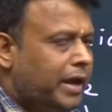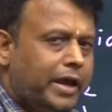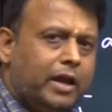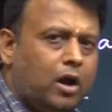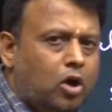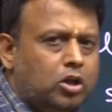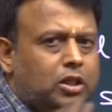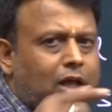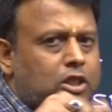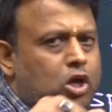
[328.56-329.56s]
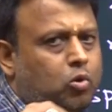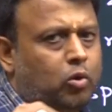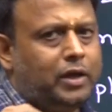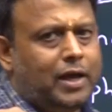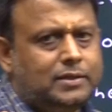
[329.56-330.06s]
around the
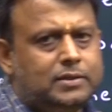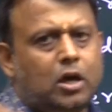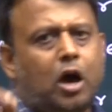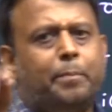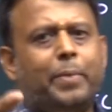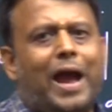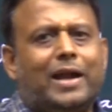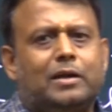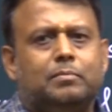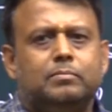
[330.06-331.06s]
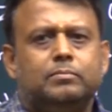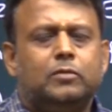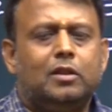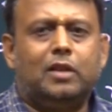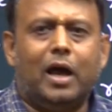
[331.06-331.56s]
nucleus of atom,
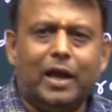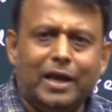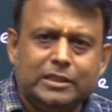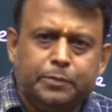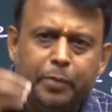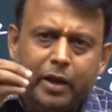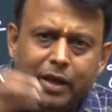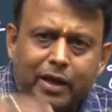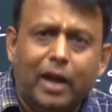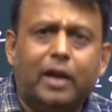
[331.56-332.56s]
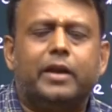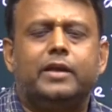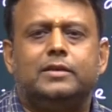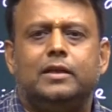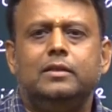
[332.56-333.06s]
the spherical
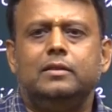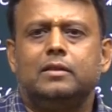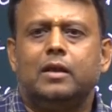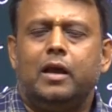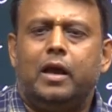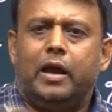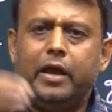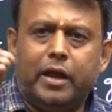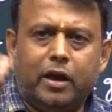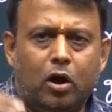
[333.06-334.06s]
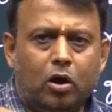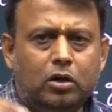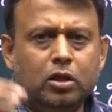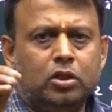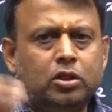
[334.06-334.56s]
region
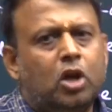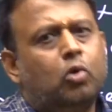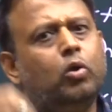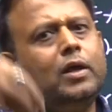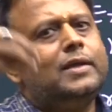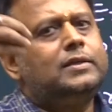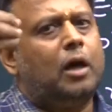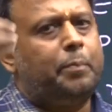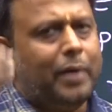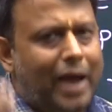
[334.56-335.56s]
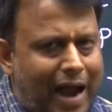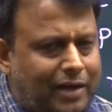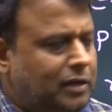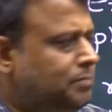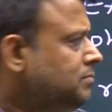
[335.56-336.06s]
around nucleus of
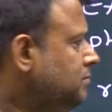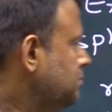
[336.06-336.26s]
atom,